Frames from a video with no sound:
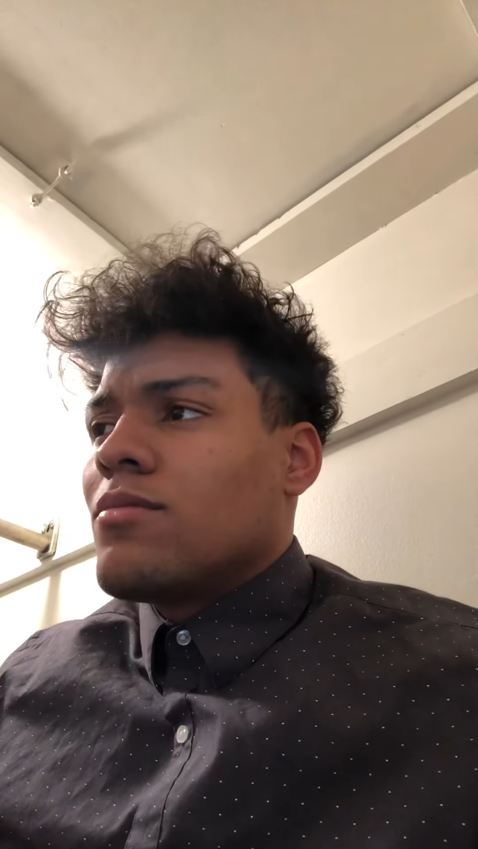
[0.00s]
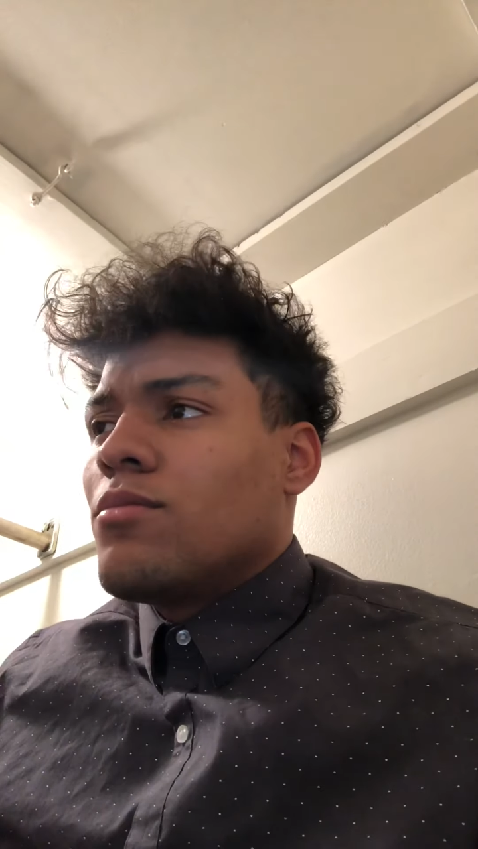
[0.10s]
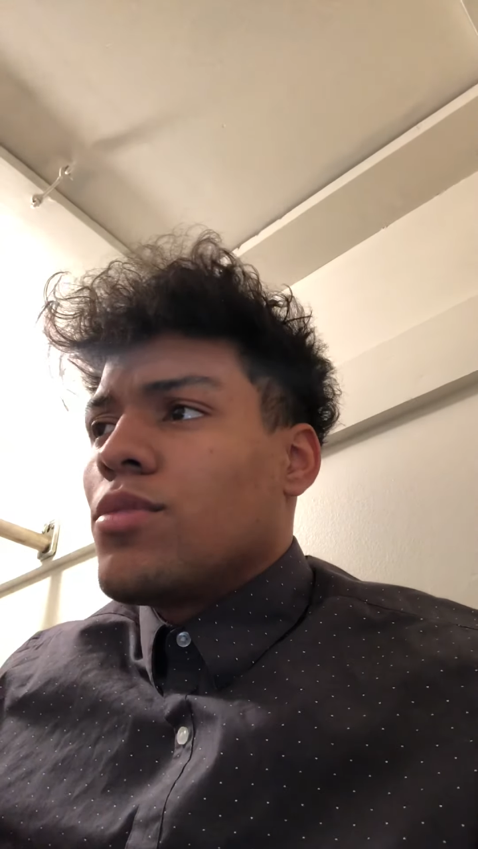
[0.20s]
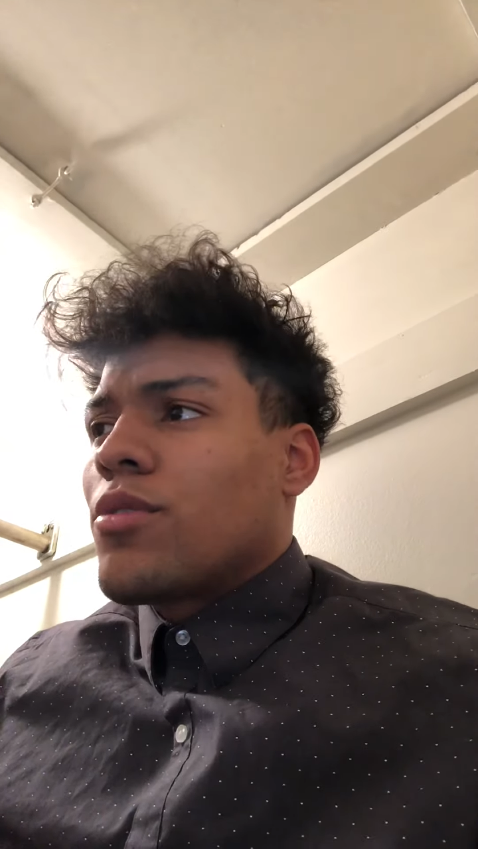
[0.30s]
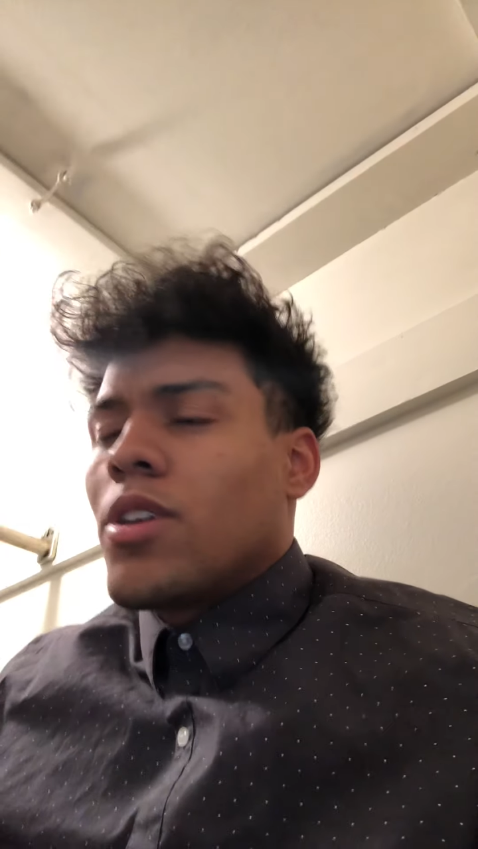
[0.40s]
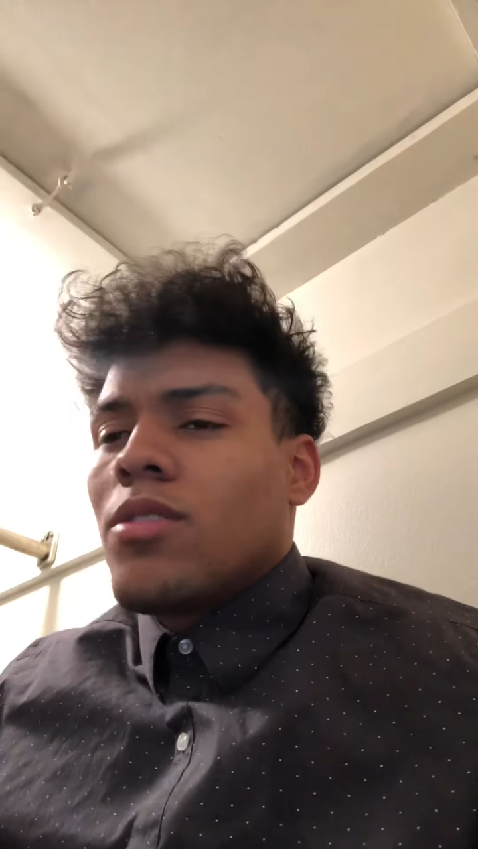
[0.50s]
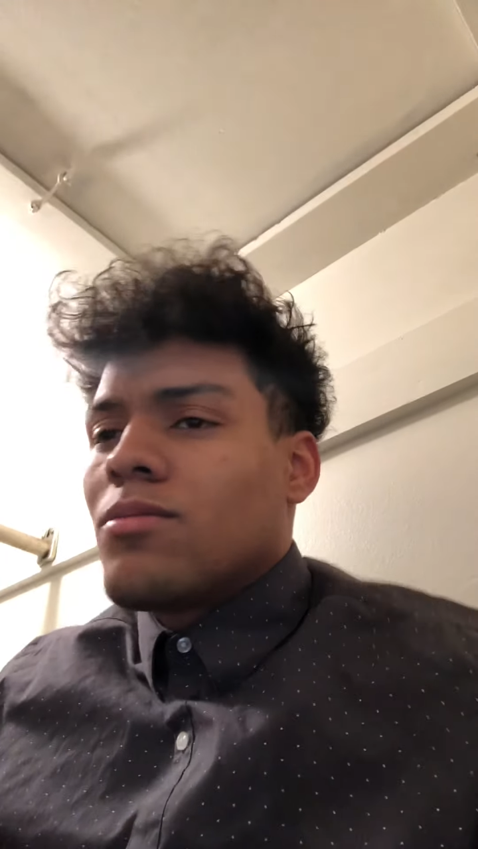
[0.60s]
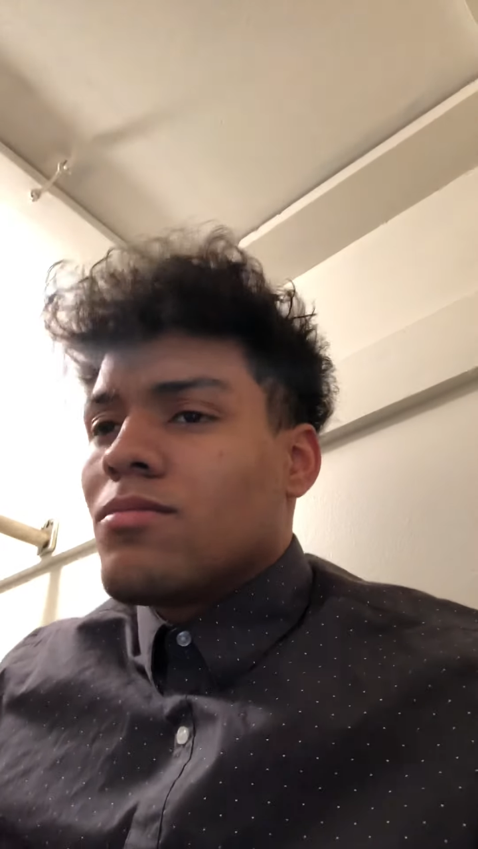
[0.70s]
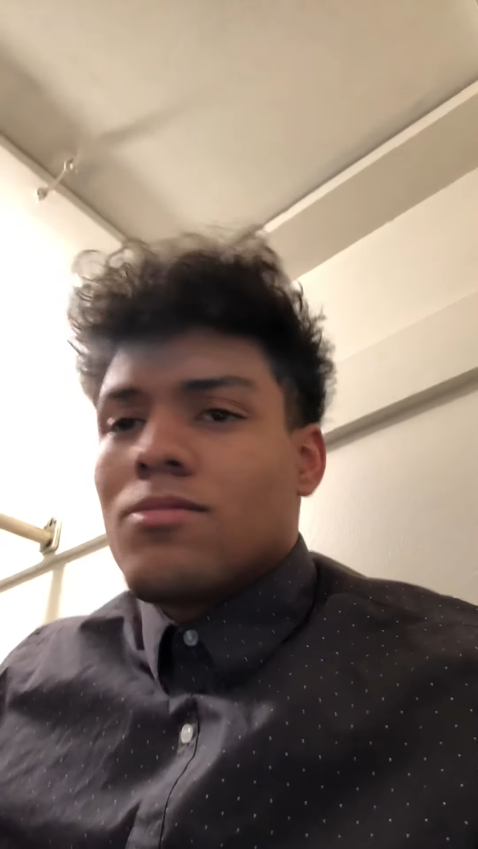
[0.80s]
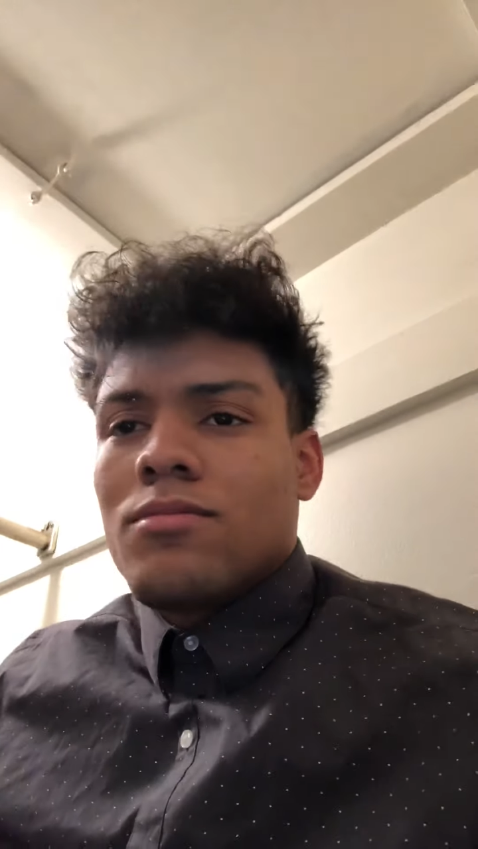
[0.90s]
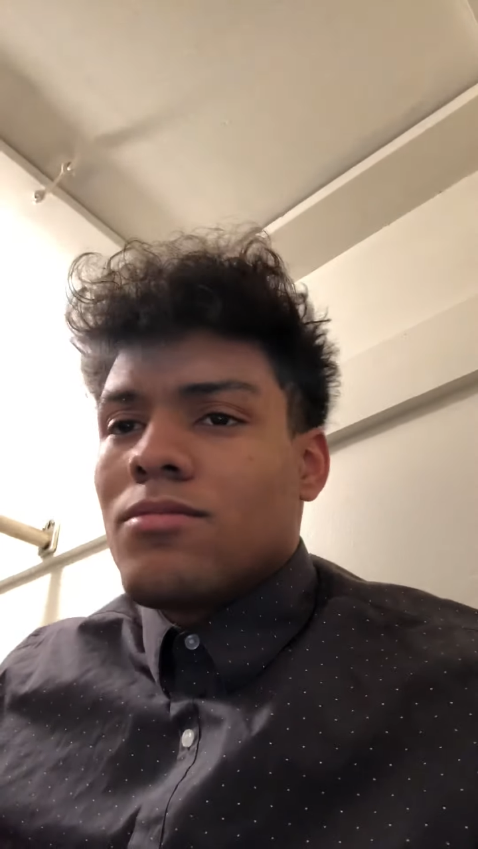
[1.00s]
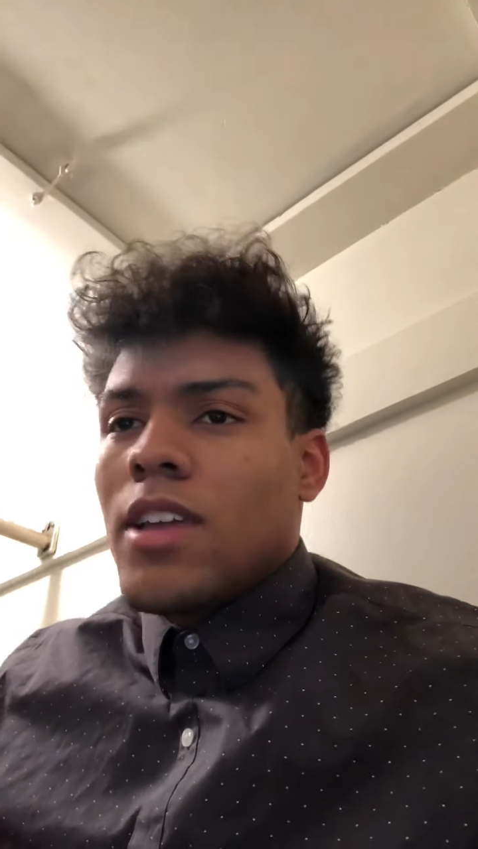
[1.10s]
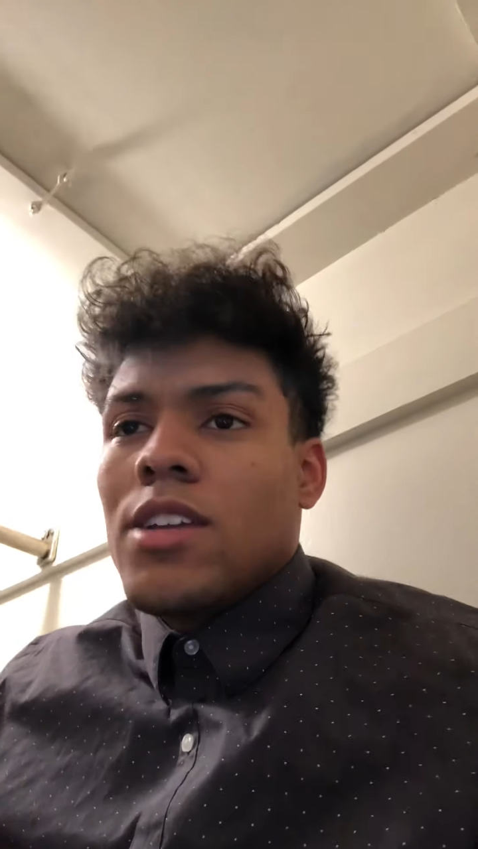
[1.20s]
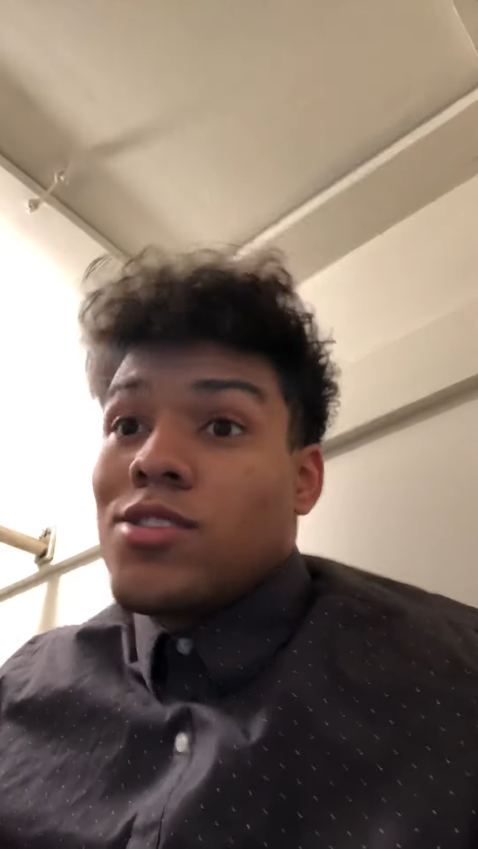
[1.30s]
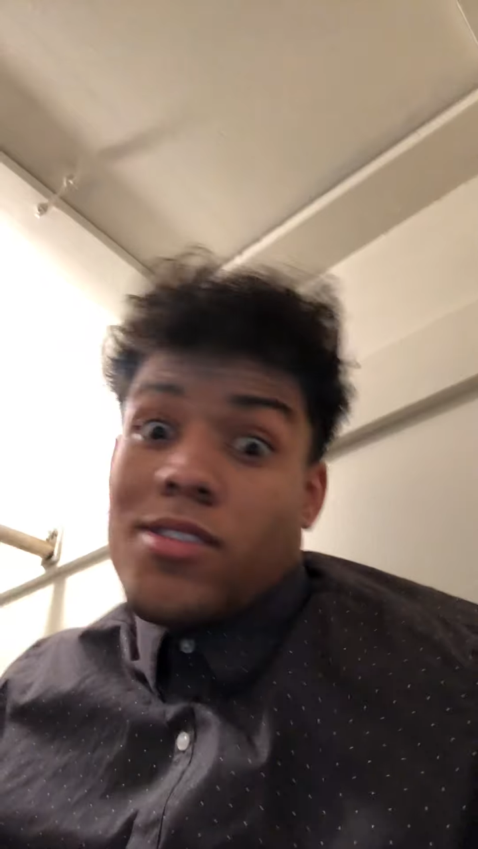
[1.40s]
bureau
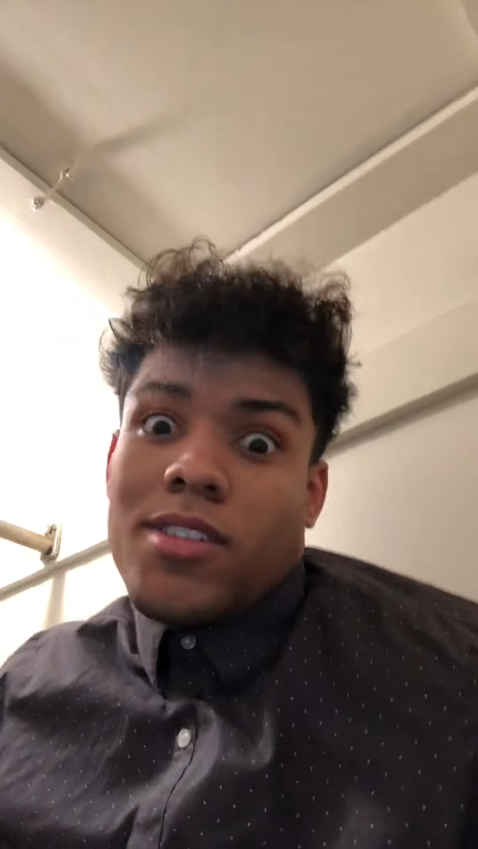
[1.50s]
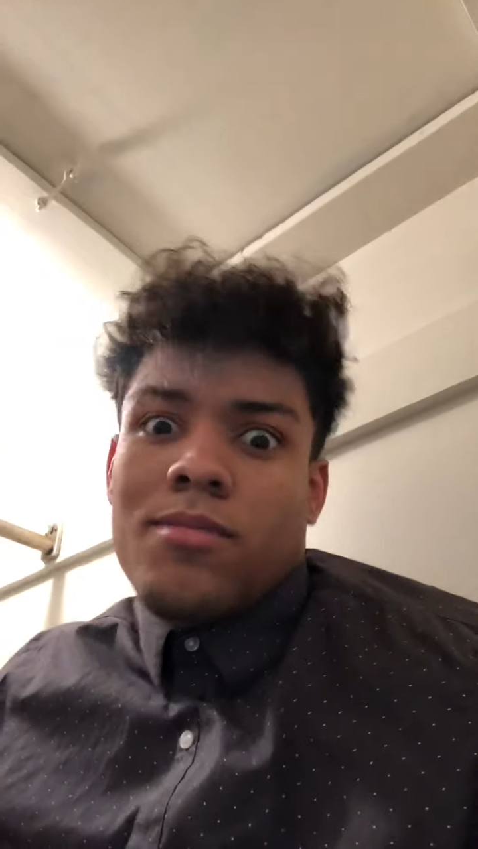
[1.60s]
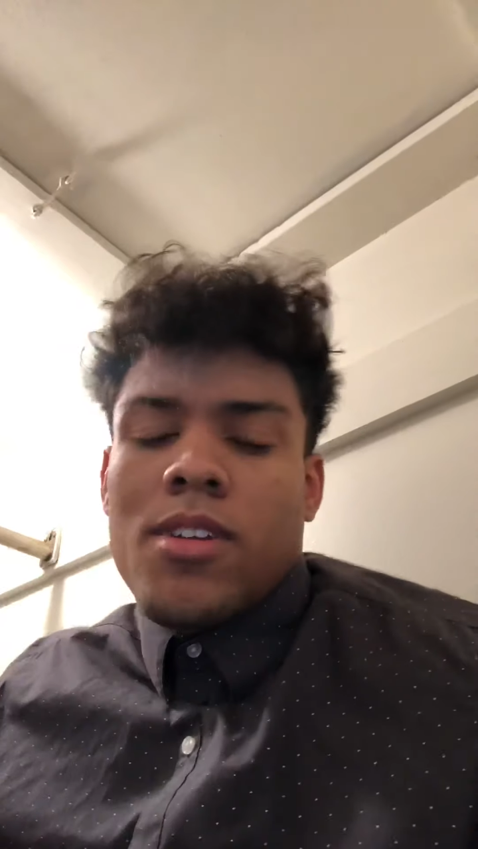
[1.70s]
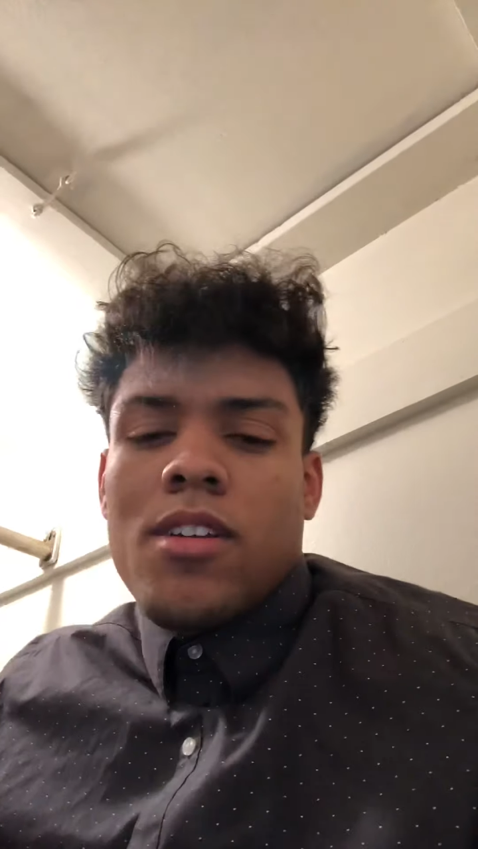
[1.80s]
agency,